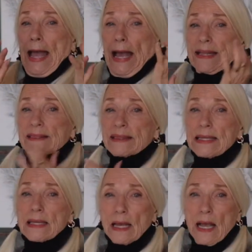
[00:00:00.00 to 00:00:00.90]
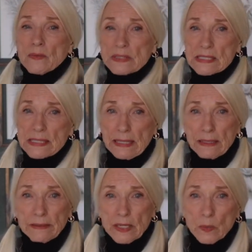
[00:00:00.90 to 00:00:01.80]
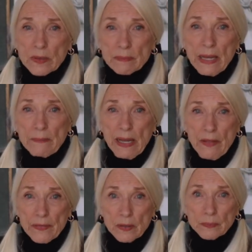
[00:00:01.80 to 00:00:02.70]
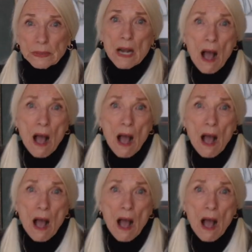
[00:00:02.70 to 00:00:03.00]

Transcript: I think I was standing there with my mouth open,